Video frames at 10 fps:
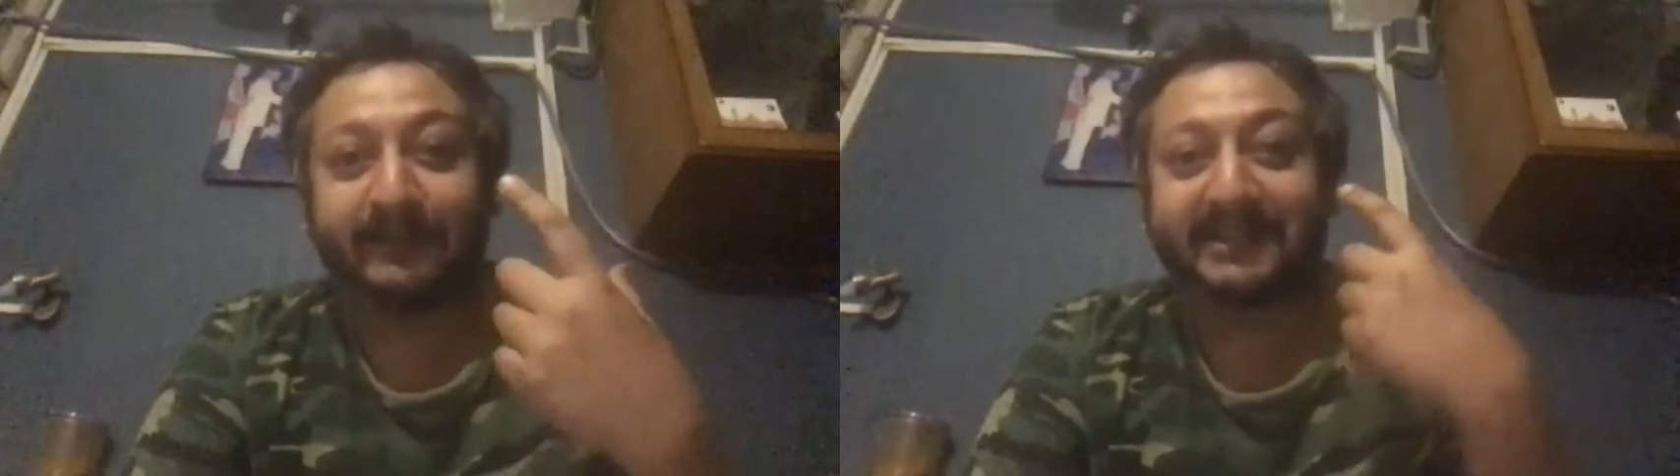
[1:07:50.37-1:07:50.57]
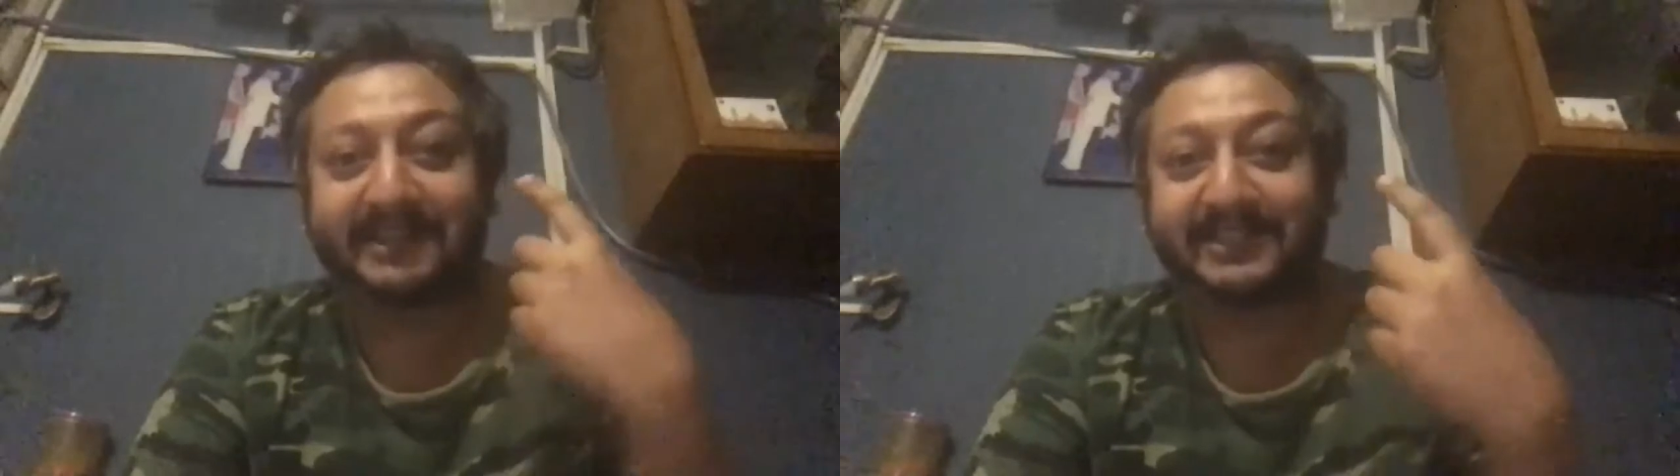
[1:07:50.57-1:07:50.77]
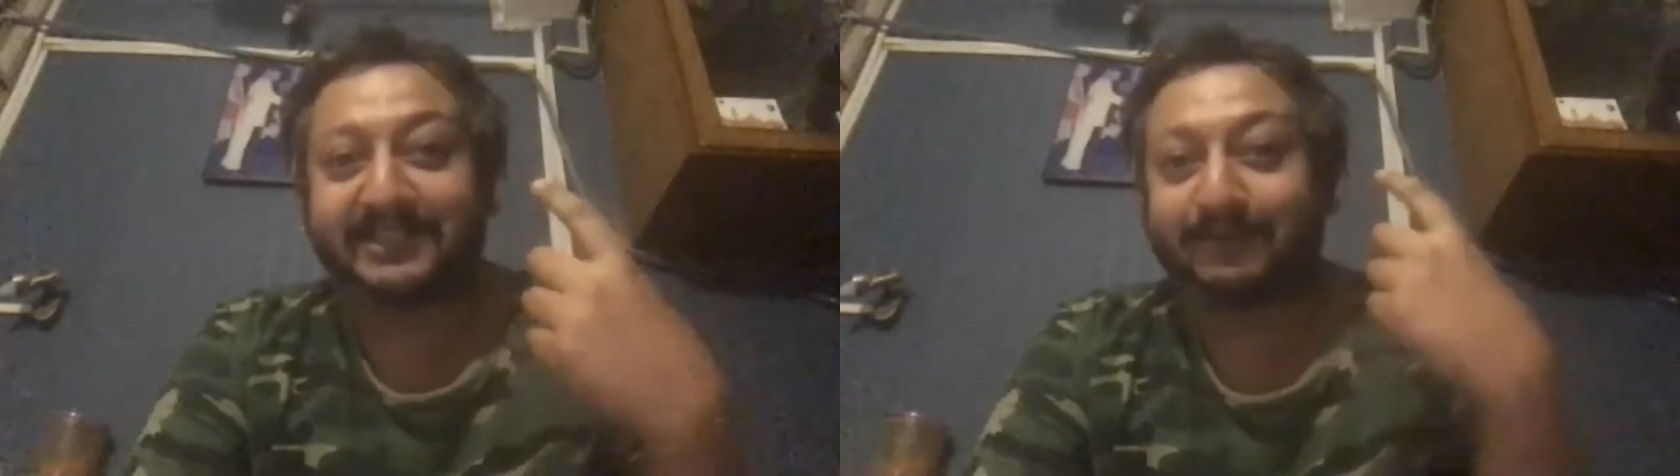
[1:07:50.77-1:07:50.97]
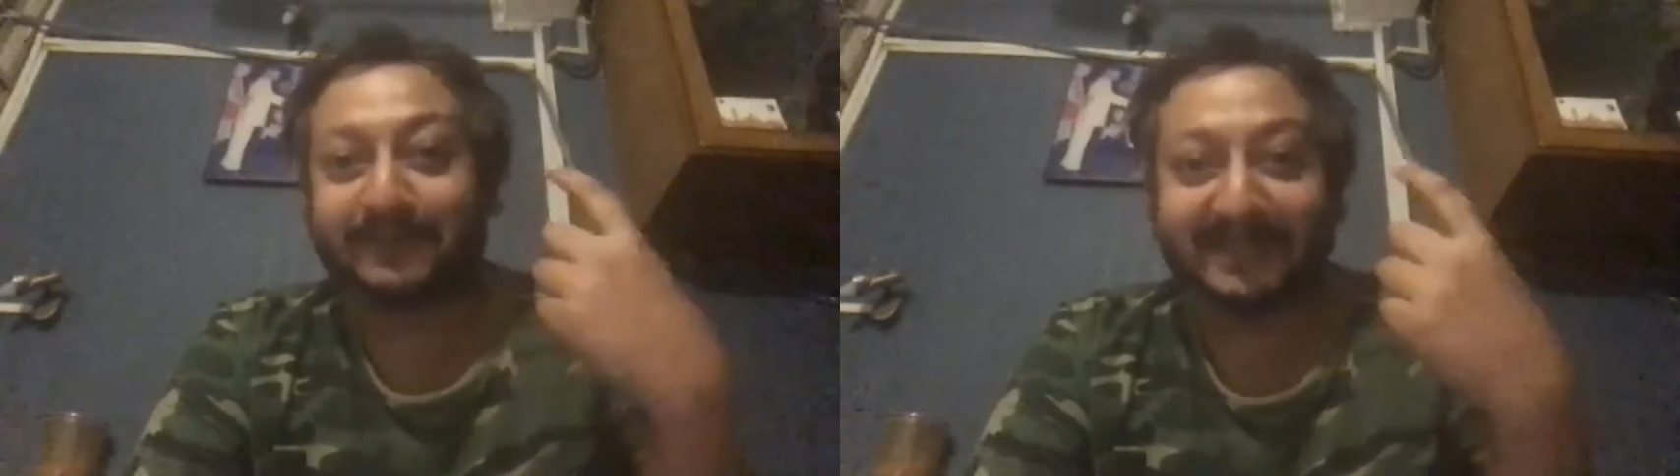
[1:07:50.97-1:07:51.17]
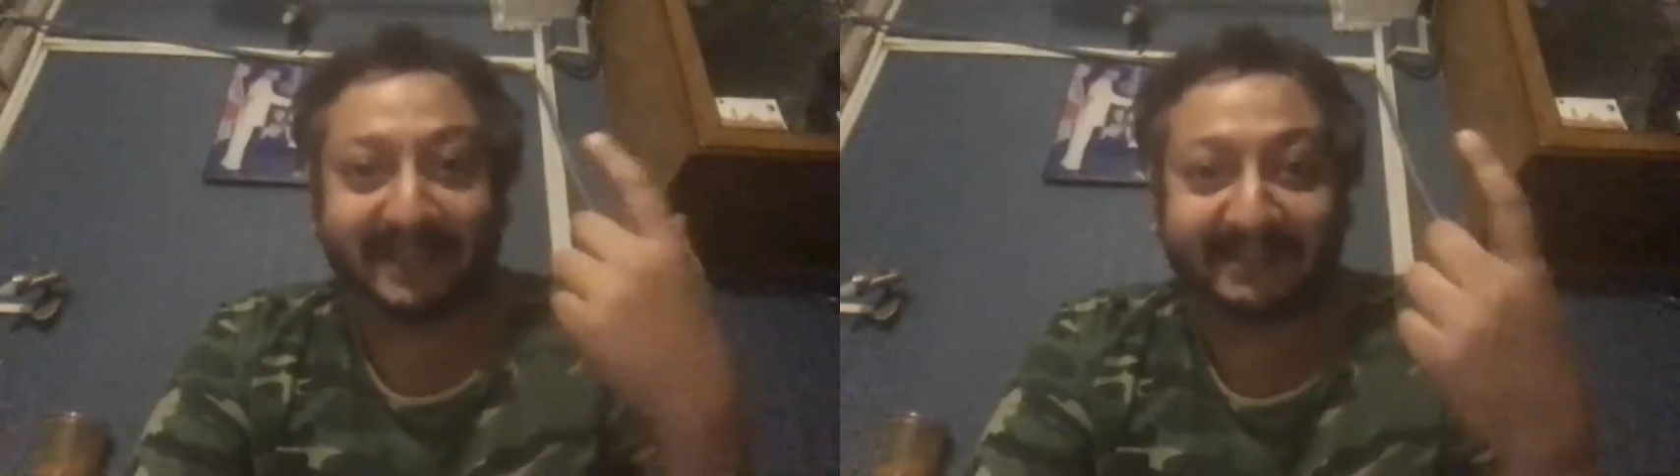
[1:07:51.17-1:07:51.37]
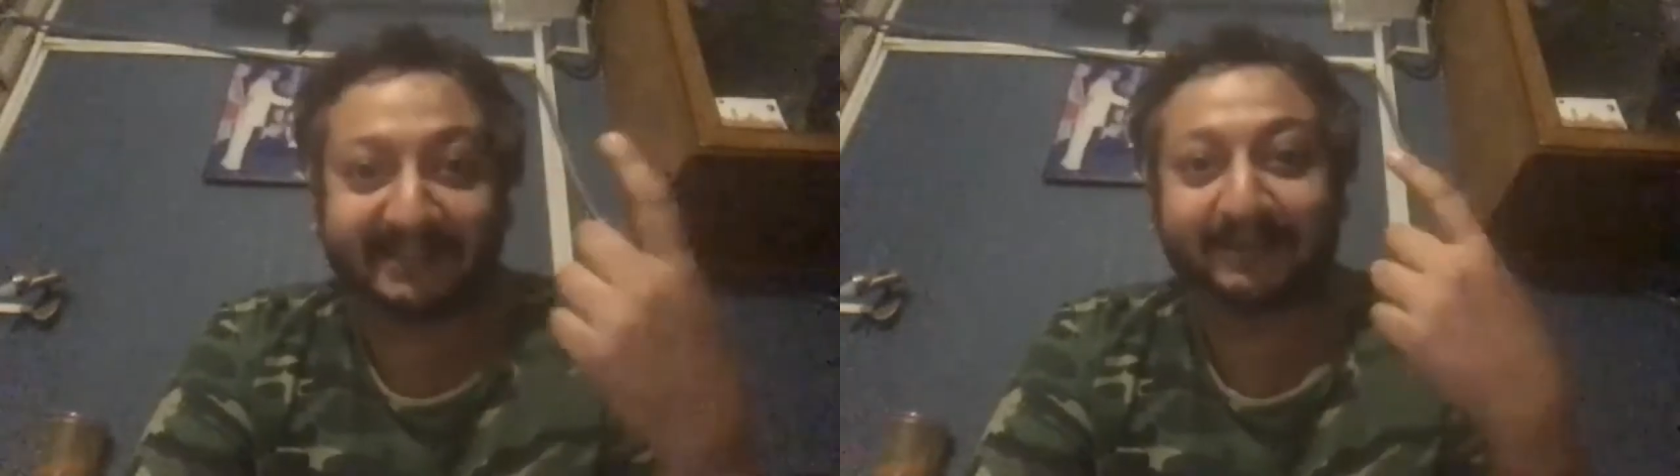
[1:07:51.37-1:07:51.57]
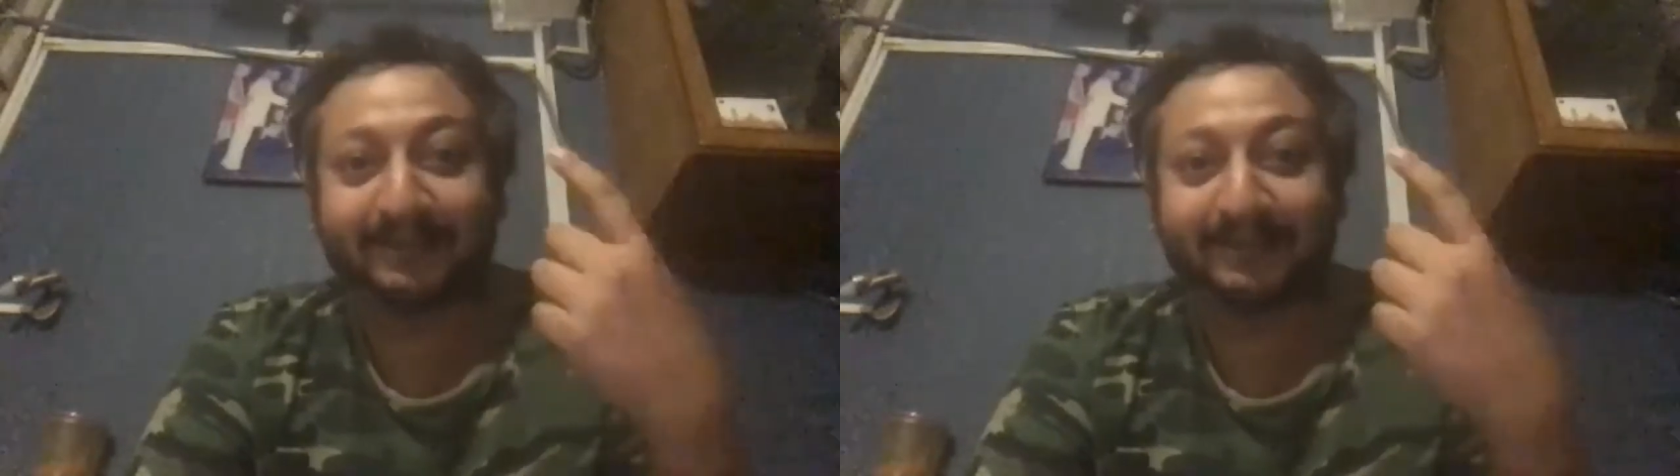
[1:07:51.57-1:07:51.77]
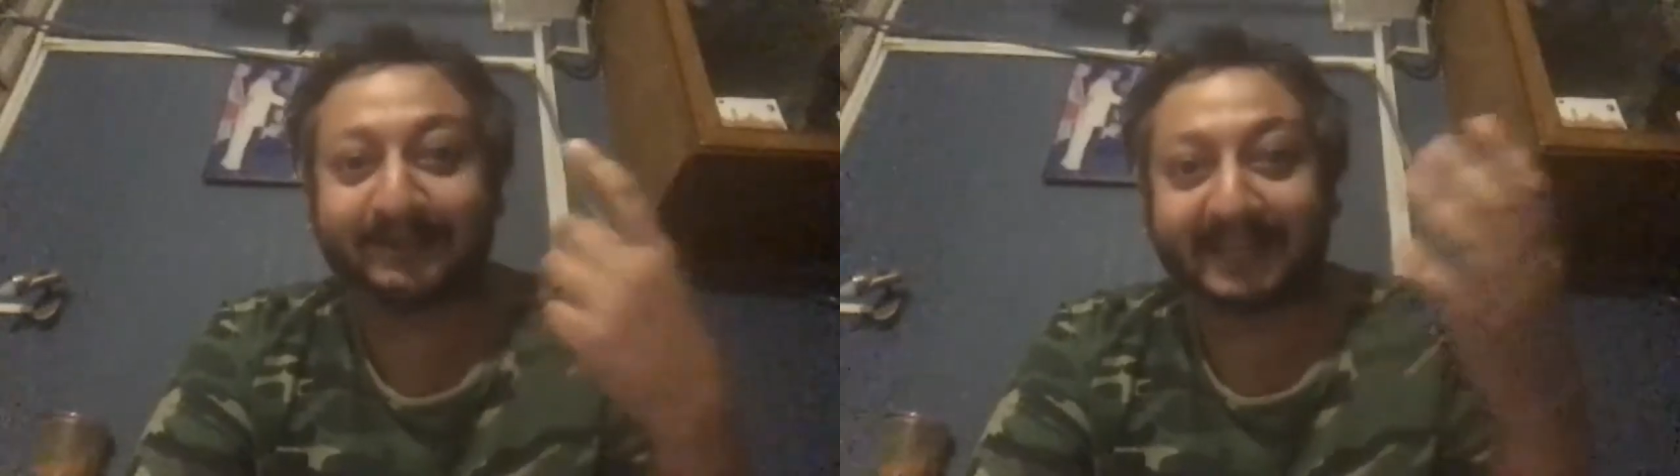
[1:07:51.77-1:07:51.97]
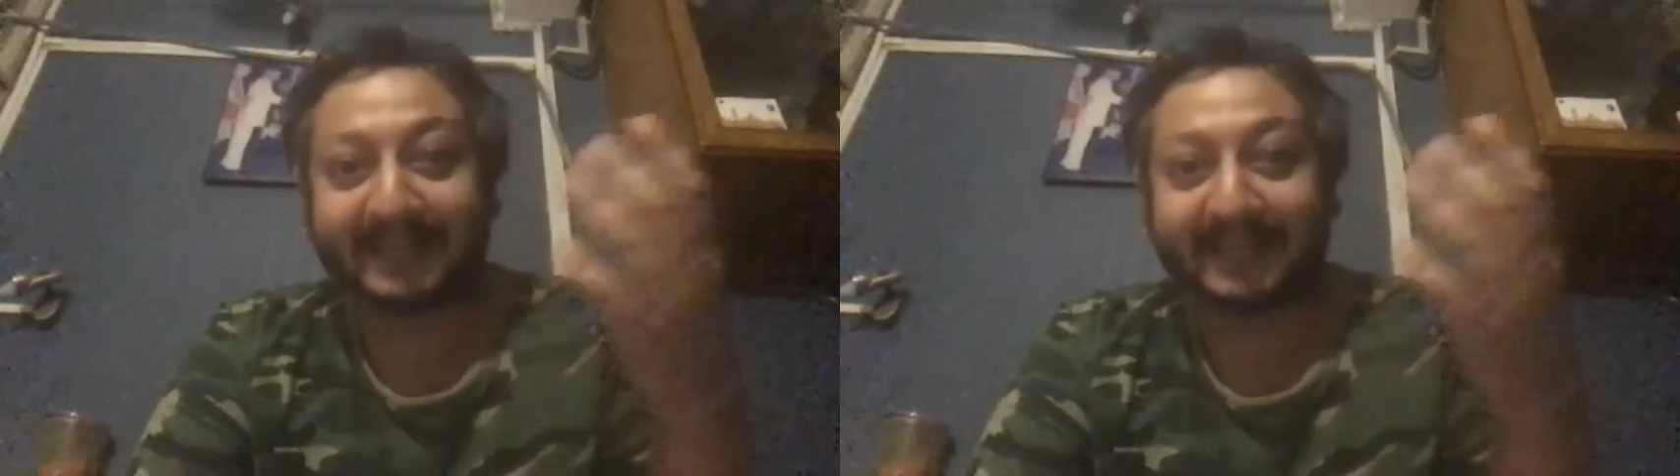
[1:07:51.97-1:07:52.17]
which station would be next, so that